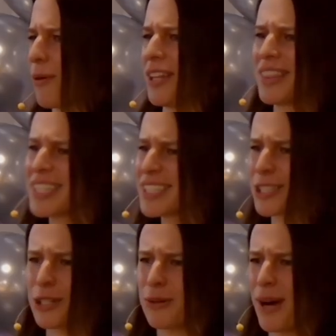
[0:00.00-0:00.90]
and this
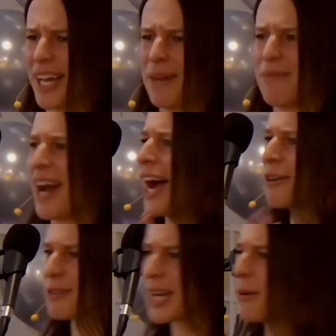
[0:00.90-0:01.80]
is who I am, and I
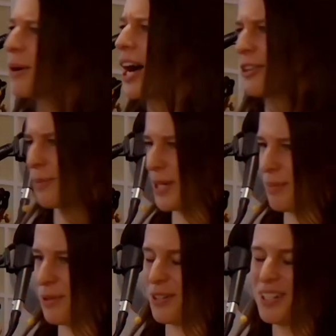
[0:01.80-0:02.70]
don't care what other
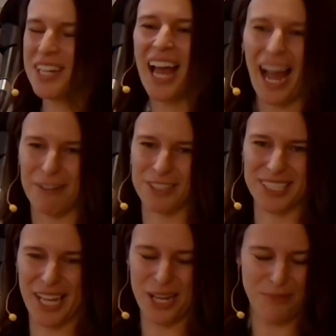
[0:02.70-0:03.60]
people have to
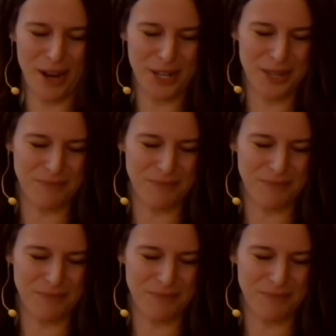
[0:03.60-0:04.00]
say about it.